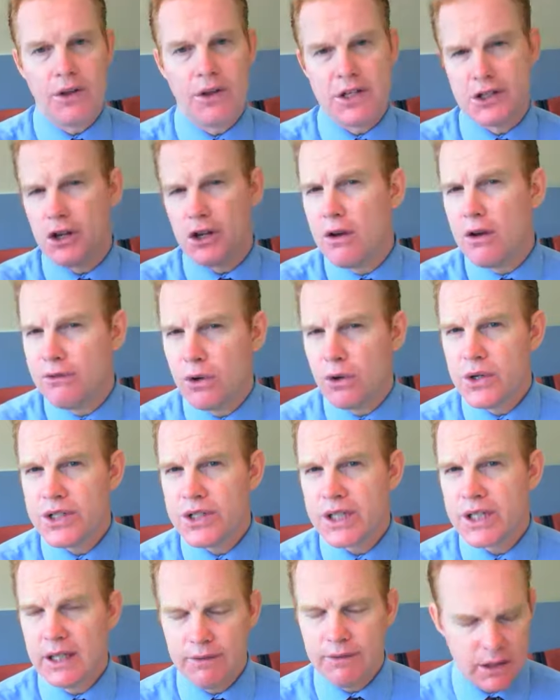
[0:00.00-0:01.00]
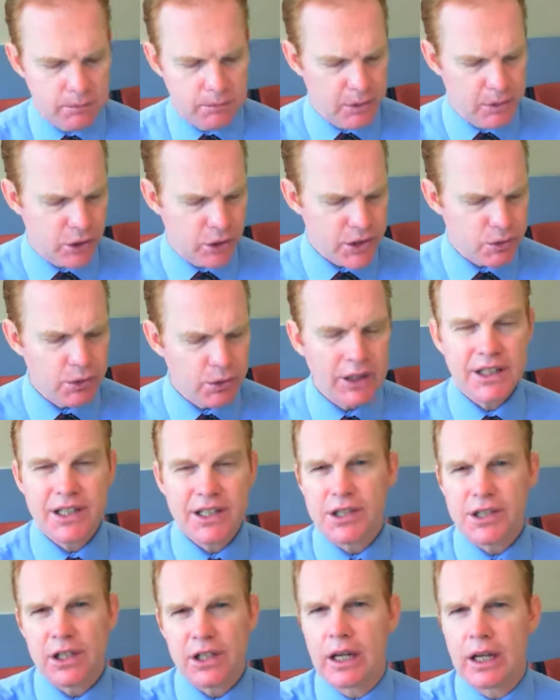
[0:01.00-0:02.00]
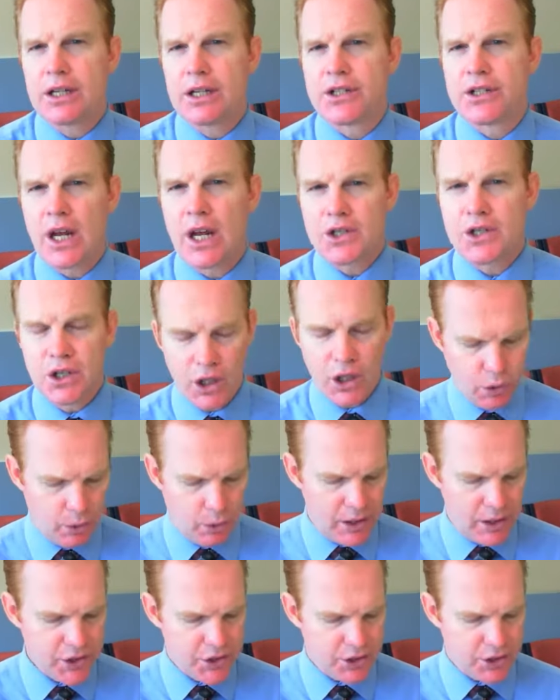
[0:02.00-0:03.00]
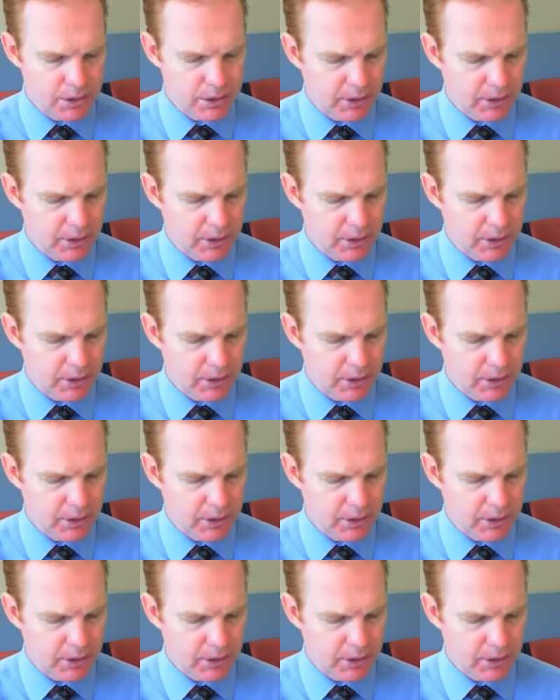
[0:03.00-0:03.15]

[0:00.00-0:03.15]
There's no verse given because it's really just a discussion question,